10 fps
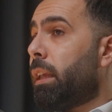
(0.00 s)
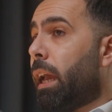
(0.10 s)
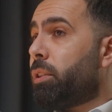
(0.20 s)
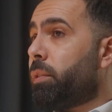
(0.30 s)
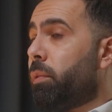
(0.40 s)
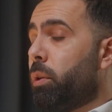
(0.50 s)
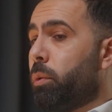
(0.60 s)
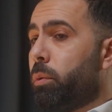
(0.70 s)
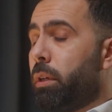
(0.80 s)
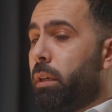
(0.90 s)
cash
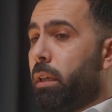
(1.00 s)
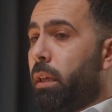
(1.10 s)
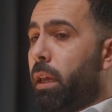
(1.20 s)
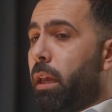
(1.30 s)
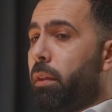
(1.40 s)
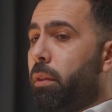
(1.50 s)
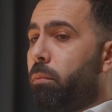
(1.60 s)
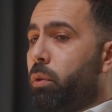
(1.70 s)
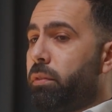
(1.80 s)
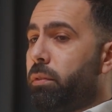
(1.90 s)
flow, and the
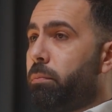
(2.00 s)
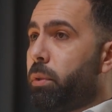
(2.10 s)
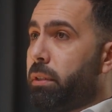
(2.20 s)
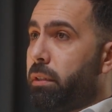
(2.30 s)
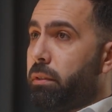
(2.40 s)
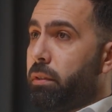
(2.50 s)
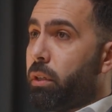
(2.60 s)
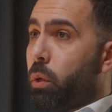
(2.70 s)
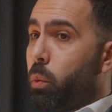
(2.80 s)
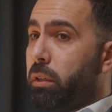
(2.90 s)
most important
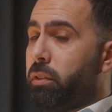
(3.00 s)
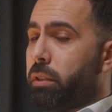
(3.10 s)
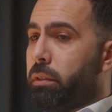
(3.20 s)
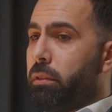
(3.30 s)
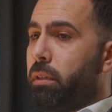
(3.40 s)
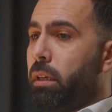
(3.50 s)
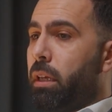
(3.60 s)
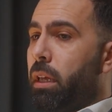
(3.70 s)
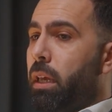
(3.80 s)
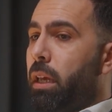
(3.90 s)
question
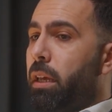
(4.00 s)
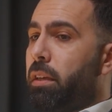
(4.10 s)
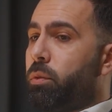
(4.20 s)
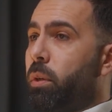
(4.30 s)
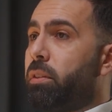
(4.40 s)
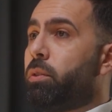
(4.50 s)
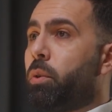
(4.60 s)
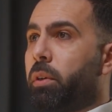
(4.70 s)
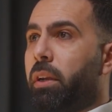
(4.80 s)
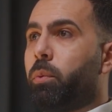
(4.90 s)
is what is
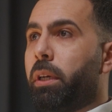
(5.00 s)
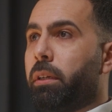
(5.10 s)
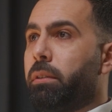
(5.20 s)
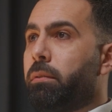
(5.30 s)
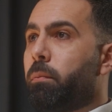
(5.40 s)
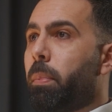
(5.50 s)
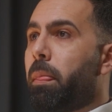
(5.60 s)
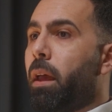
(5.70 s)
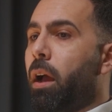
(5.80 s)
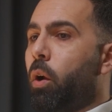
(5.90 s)
your runway,
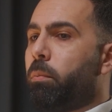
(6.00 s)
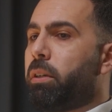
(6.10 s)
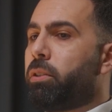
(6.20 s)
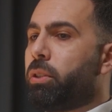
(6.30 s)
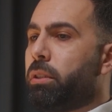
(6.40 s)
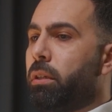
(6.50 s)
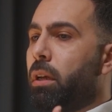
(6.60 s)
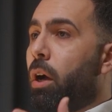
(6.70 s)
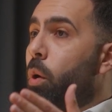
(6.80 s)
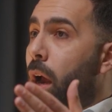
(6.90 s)
how much
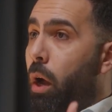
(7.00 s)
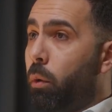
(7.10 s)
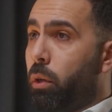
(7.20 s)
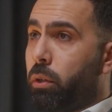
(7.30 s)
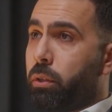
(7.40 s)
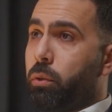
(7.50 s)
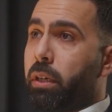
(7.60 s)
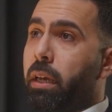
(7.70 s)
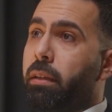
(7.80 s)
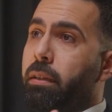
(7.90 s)
or how long you
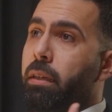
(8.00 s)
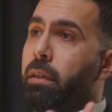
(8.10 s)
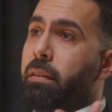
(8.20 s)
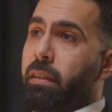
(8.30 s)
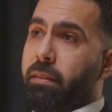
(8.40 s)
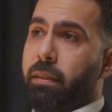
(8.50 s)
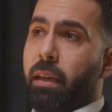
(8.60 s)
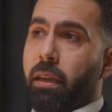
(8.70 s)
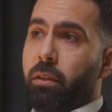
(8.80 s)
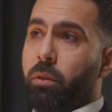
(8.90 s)
can
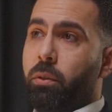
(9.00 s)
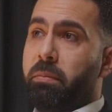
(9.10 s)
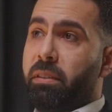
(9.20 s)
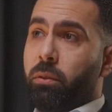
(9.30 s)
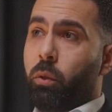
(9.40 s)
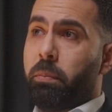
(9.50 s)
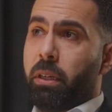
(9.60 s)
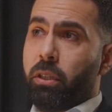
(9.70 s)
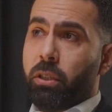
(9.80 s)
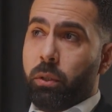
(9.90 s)
sustain your business
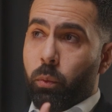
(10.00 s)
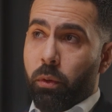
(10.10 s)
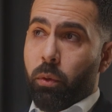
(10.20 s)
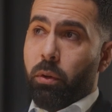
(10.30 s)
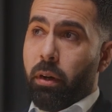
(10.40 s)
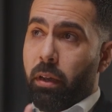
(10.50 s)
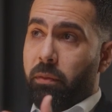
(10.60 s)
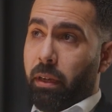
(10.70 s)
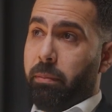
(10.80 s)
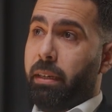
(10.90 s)
operation with your
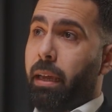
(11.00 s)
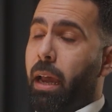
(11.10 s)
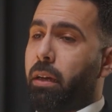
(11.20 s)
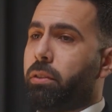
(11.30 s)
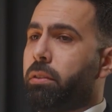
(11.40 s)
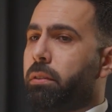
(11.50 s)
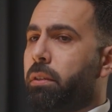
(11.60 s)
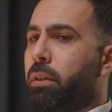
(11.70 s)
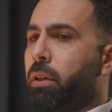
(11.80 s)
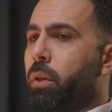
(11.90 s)
available cash.
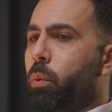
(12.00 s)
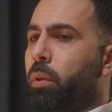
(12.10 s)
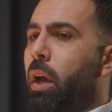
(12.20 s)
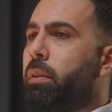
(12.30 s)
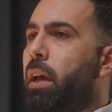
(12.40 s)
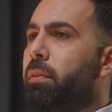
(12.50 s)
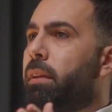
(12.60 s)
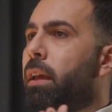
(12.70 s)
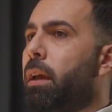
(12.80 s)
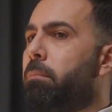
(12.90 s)
Without having a